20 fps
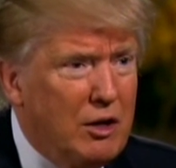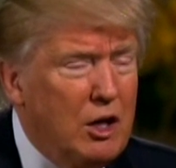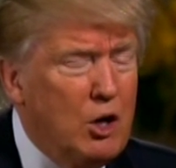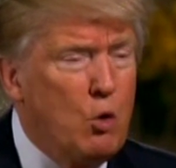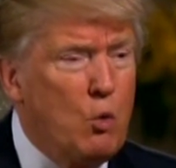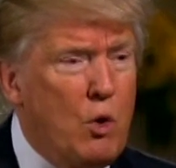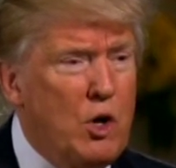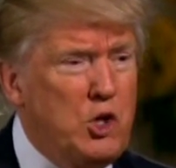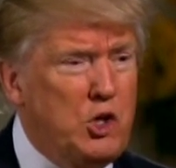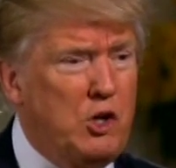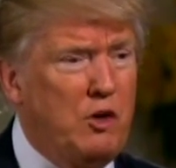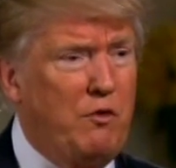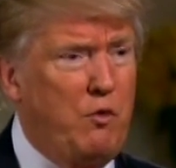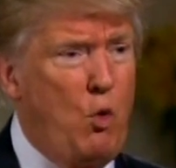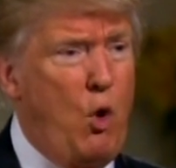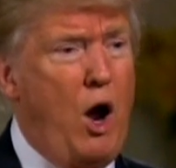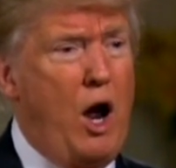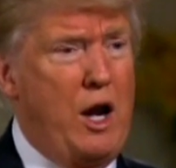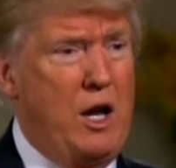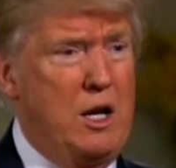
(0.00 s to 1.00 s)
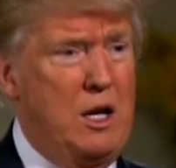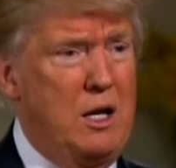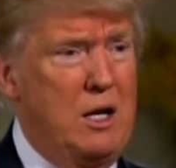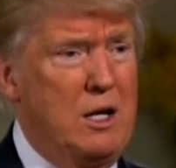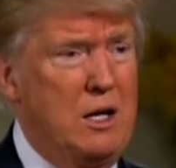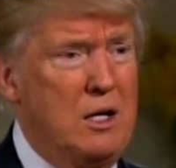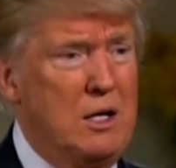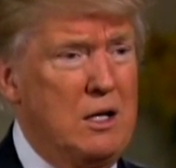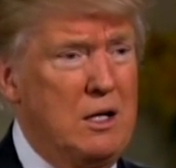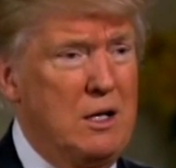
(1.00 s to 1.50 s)
You know, once you've won,
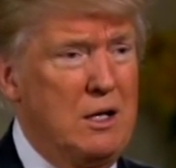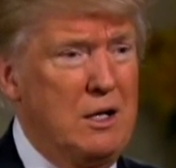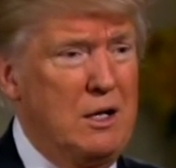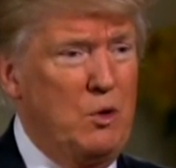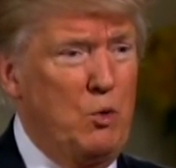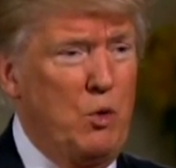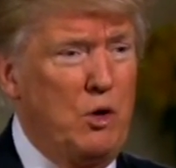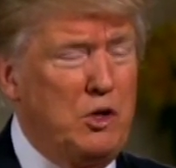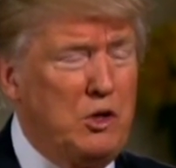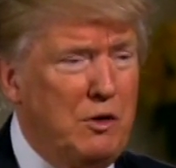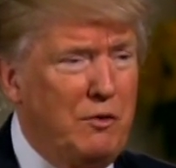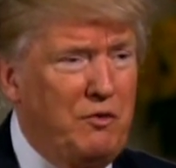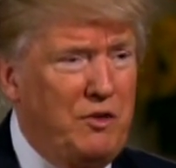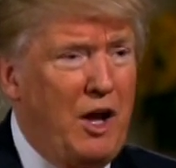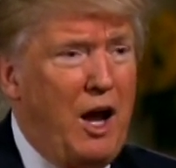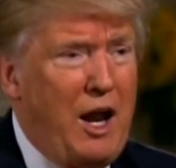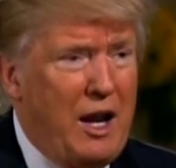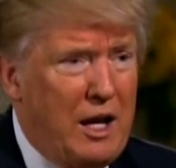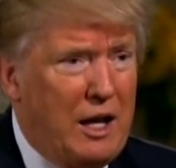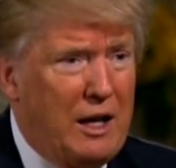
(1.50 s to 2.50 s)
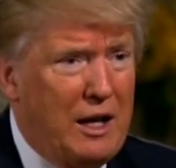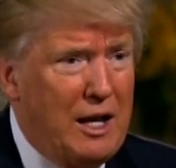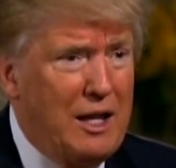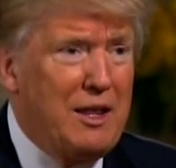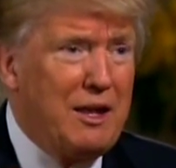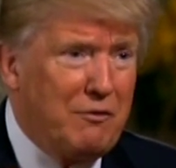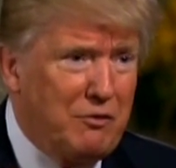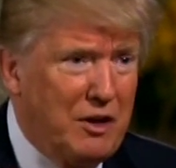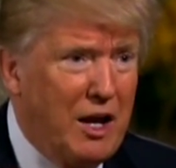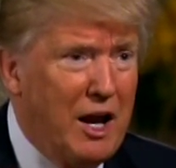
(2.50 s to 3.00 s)
once you've done it,
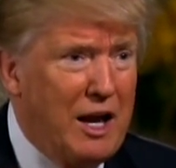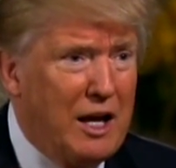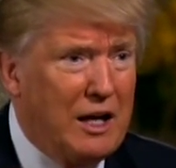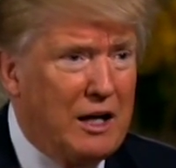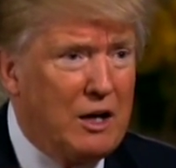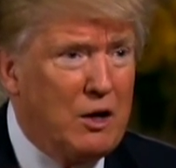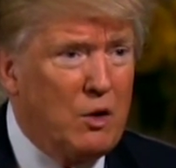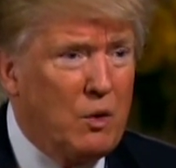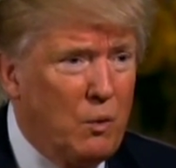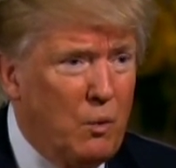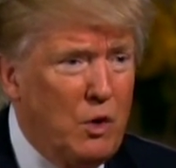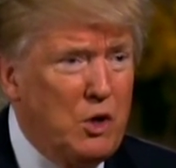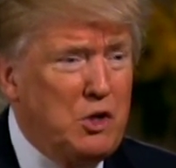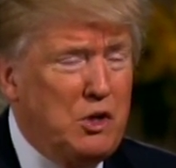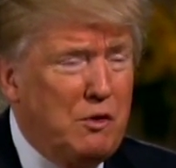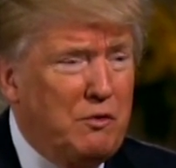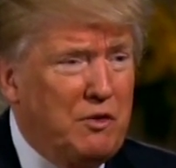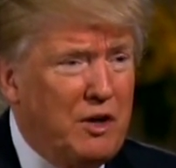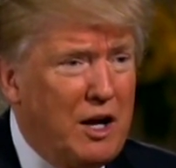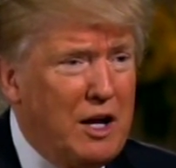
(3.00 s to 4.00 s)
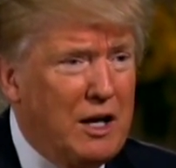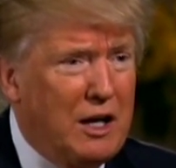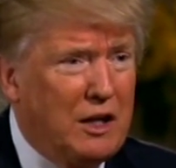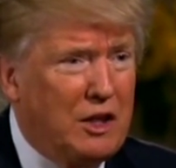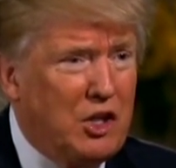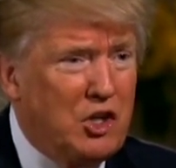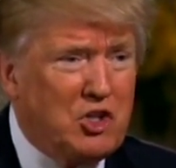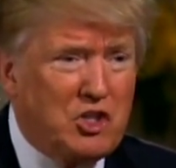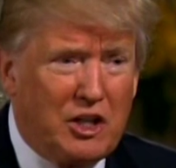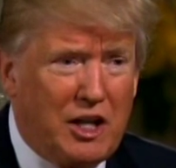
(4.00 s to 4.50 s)
and they've done it, once you've done it,
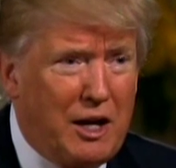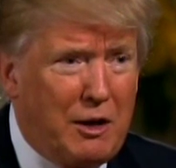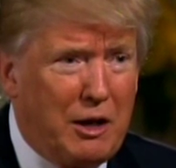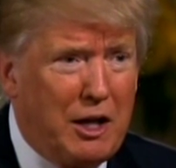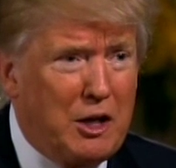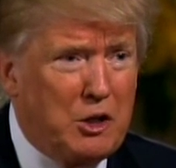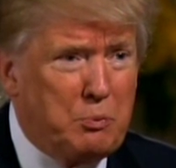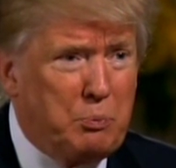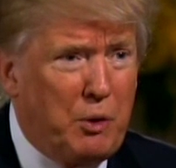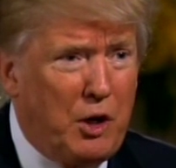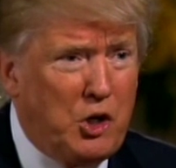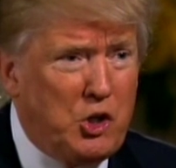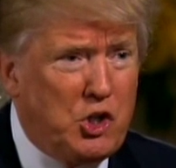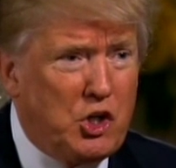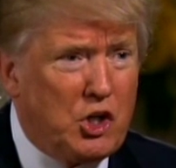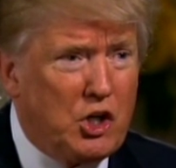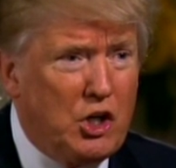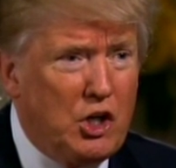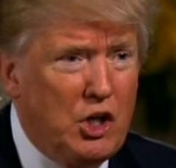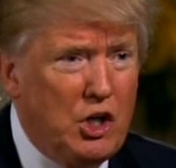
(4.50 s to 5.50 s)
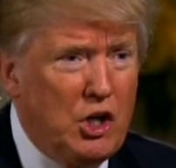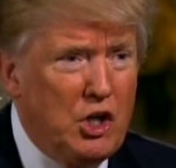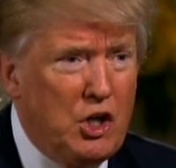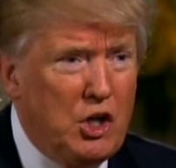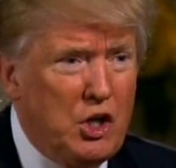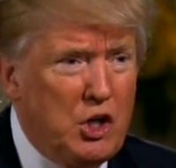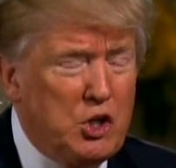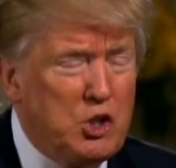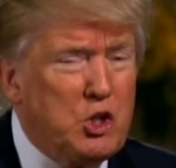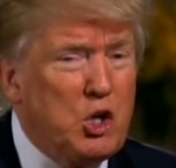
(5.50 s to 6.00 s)
there's a lot less pressure.
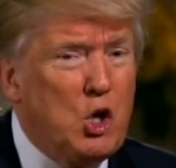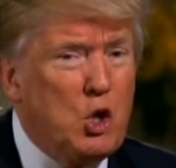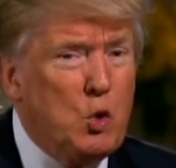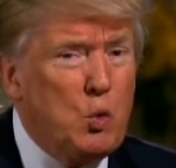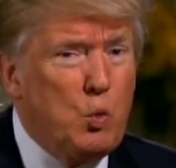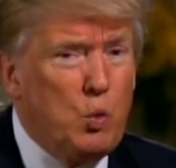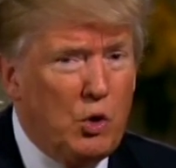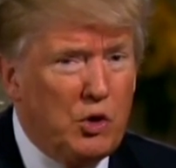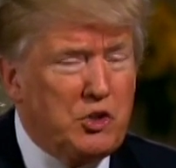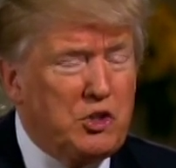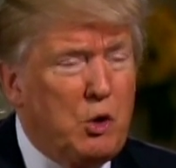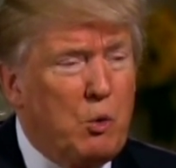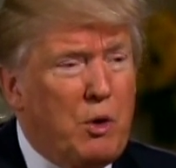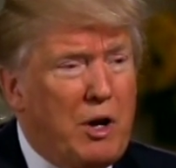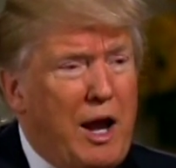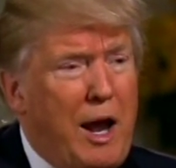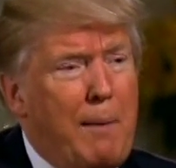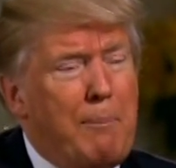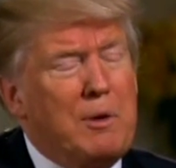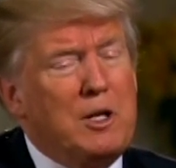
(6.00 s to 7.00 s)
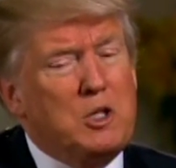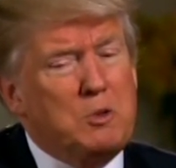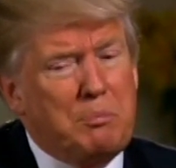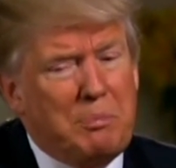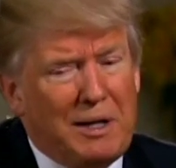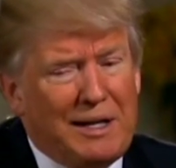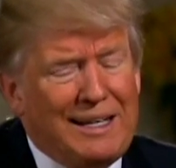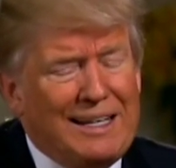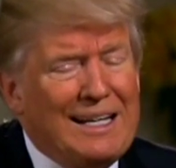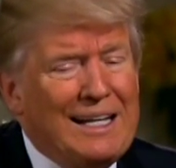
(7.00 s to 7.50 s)
So we'll see what happens.
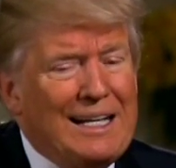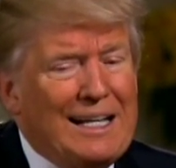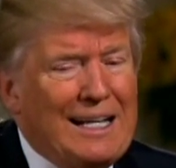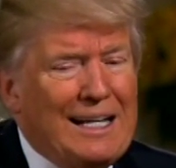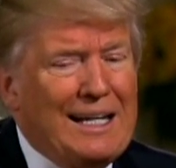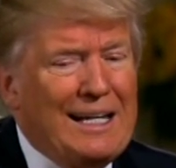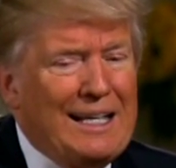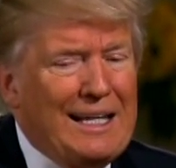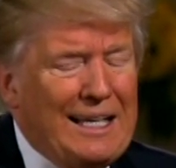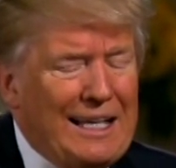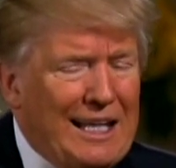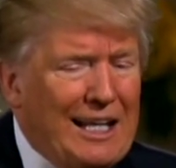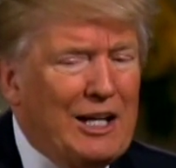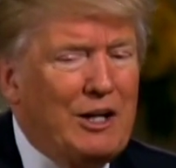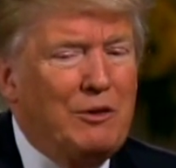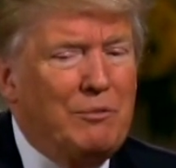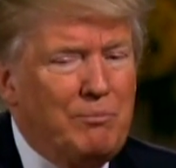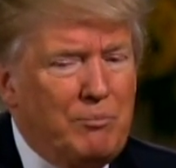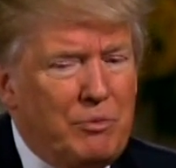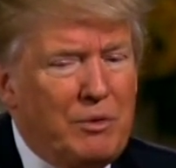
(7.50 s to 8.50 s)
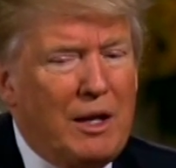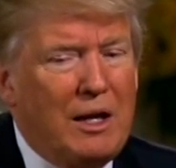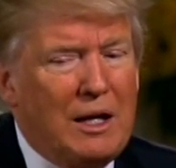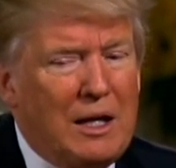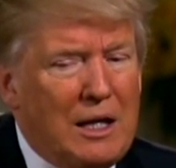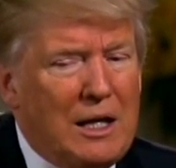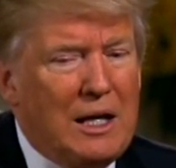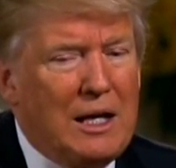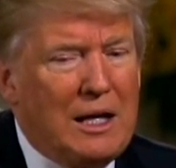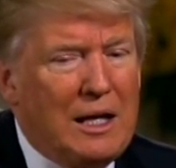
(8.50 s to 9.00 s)
But, you know,
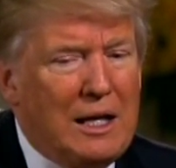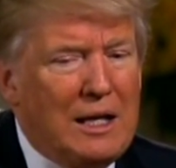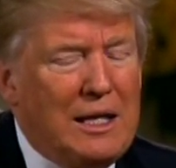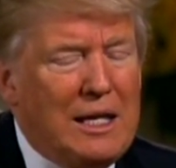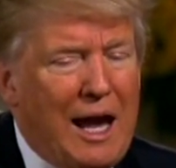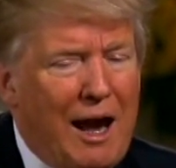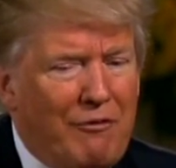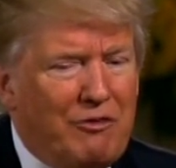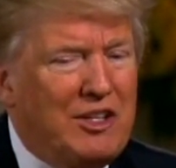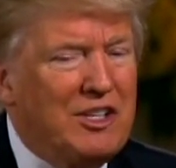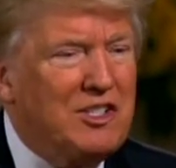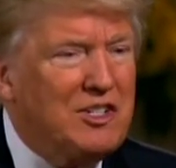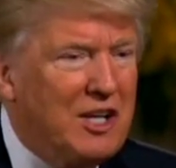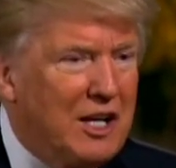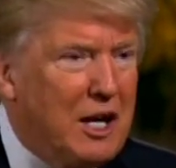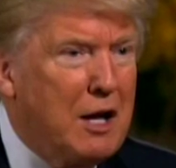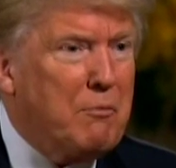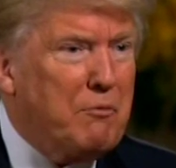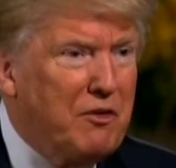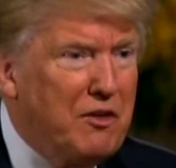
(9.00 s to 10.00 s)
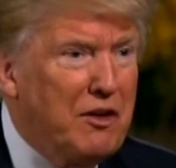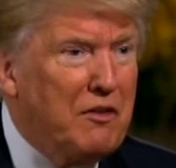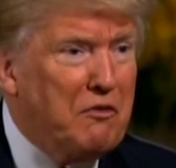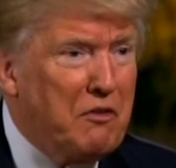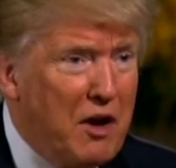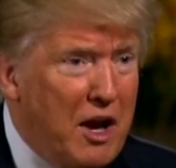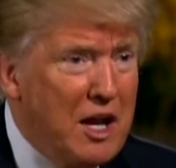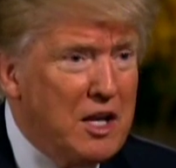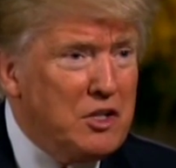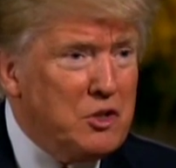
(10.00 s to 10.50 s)
you have to stick up for your
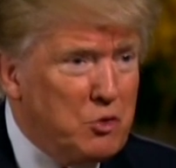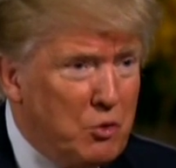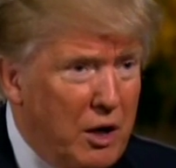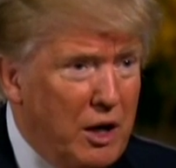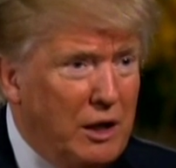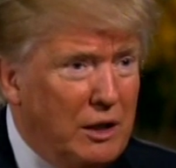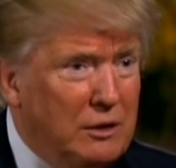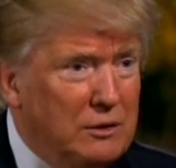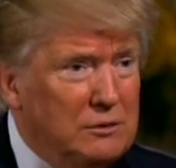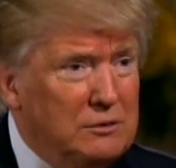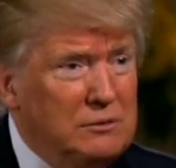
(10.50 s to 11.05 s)
friends, right?